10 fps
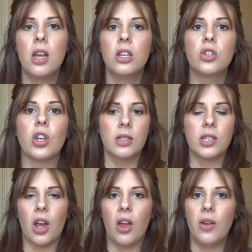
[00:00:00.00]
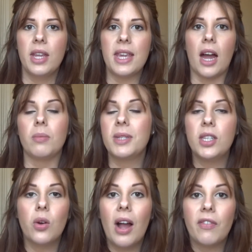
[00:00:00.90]
so so yeah I'm
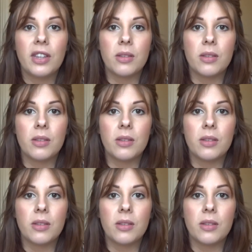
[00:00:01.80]
still having